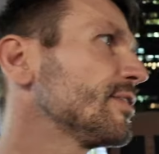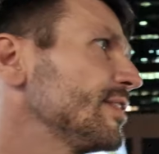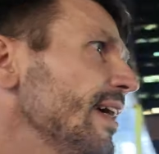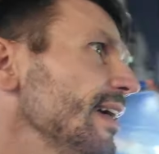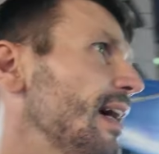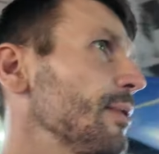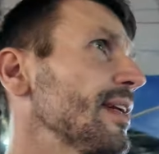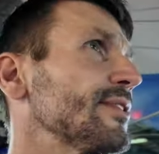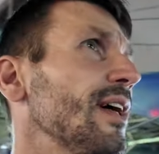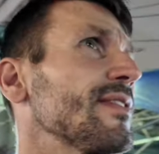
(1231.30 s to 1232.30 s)
today I would
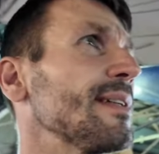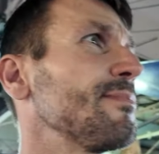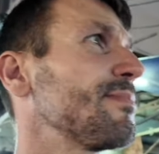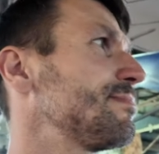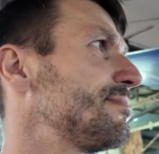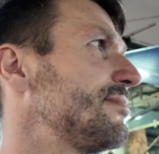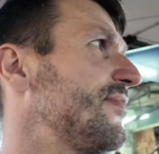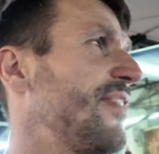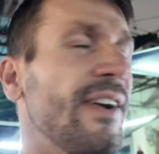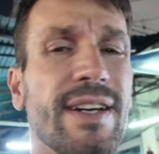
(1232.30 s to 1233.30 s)
like to have some
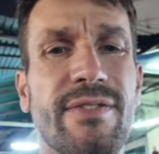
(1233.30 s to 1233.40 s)
very,